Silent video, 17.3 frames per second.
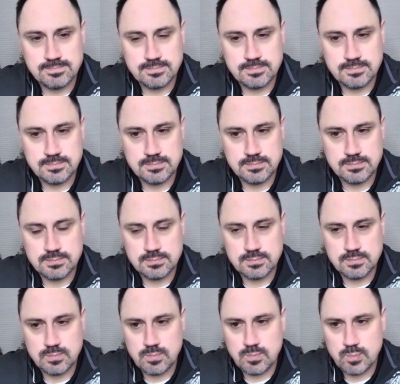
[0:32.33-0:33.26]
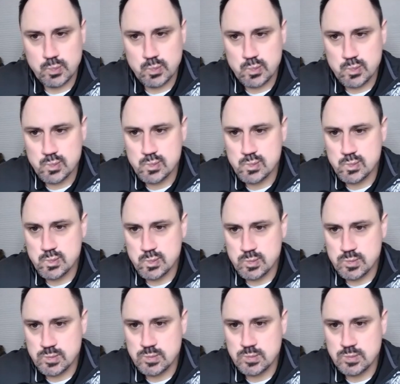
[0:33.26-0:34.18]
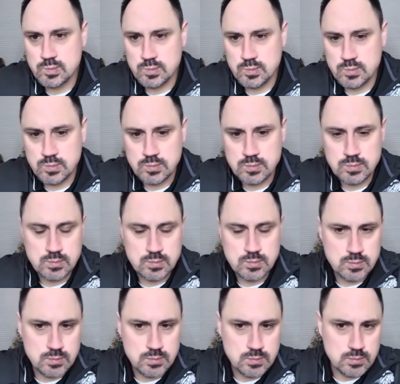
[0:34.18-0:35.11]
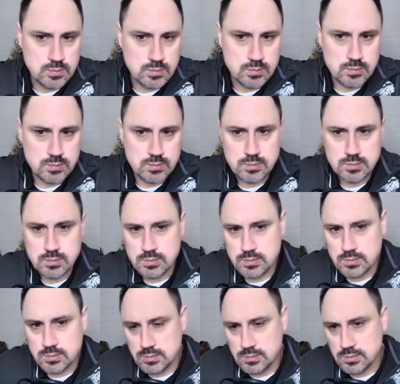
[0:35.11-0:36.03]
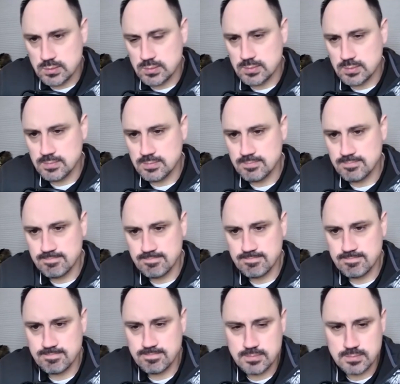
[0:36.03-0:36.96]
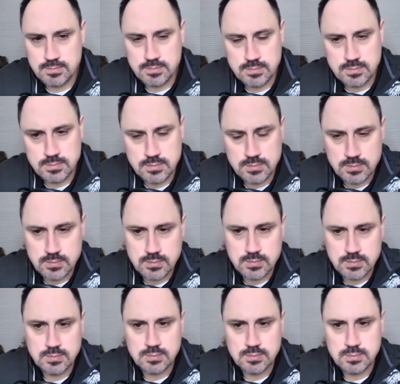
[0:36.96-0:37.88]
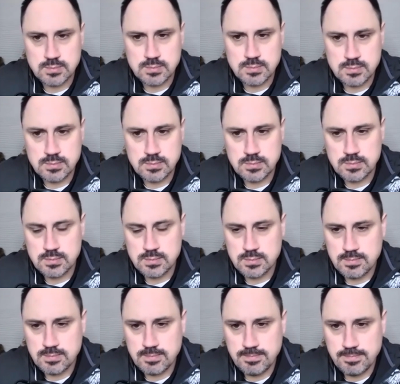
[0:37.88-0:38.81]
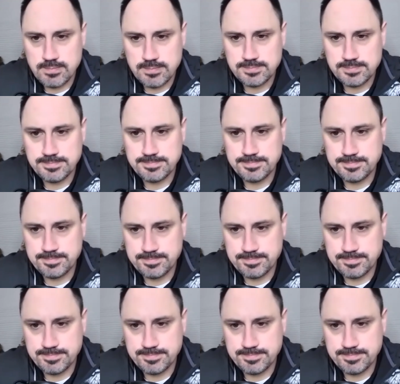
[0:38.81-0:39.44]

No words are spoken by the person on screen.